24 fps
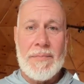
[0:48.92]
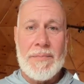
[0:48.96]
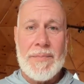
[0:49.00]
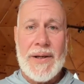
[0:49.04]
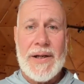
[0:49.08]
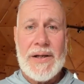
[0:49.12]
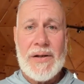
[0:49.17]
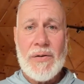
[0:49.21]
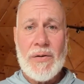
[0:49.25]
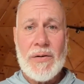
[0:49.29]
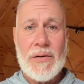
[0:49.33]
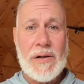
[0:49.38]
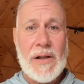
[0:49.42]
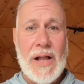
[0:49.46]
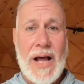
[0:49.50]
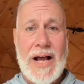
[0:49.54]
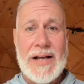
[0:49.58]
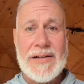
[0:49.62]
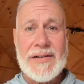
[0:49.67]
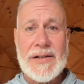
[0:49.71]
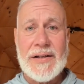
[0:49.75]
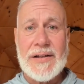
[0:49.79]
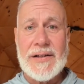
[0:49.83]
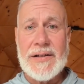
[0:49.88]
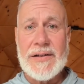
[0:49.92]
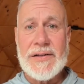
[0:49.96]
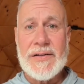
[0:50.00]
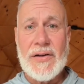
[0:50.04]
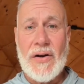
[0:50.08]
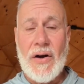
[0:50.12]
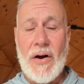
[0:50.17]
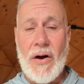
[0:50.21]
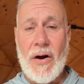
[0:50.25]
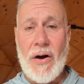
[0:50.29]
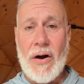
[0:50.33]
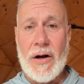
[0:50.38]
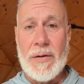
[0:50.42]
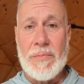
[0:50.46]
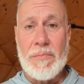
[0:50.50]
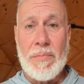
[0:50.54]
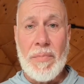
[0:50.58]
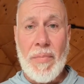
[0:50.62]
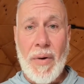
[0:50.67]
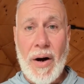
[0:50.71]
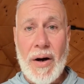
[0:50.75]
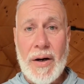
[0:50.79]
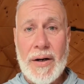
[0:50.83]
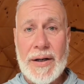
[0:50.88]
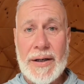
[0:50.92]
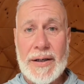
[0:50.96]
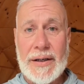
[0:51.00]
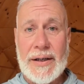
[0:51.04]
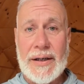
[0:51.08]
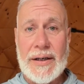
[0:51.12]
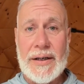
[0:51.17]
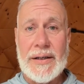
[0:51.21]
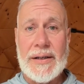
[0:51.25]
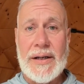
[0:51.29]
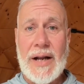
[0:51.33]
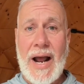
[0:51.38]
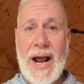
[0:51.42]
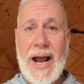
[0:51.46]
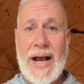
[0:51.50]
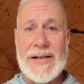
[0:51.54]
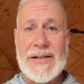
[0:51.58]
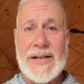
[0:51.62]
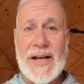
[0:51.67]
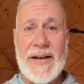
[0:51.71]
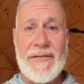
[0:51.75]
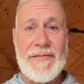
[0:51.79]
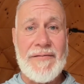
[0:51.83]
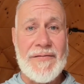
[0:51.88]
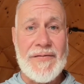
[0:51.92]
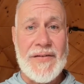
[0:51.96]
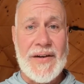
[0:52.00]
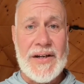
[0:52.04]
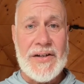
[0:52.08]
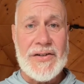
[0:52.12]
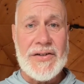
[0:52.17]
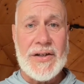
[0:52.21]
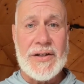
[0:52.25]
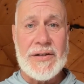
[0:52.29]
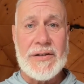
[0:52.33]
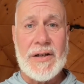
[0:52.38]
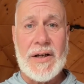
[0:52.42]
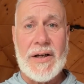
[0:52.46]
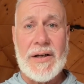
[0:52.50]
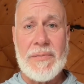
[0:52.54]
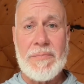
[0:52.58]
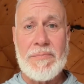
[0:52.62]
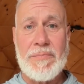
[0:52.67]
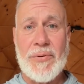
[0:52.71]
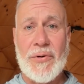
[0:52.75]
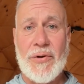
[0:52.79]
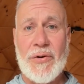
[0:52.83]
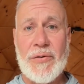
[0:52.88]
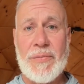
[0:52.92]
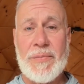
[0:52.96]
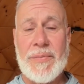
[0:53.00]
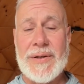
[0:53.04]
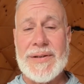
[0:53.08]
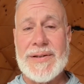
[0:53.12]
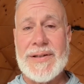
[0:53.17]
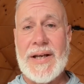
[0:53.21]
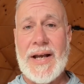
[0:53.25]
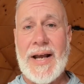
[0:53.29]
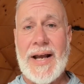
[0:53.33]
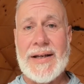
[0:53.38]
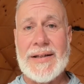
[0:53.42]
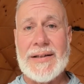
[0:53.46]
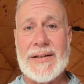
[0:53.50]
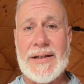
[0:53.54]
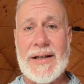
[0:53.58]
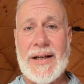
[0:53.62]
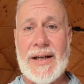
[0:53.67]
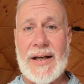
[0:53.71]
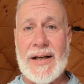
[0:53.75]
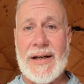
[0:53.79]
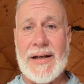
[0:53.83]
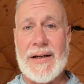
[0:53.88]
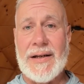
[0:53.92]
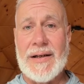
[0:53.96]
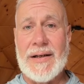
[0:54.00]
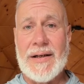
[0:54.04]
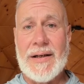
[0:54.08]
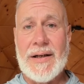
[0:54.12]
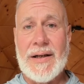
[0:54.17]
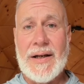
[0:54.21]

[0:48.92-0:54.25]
Pinhole glasses are marketed as a vision improvement technique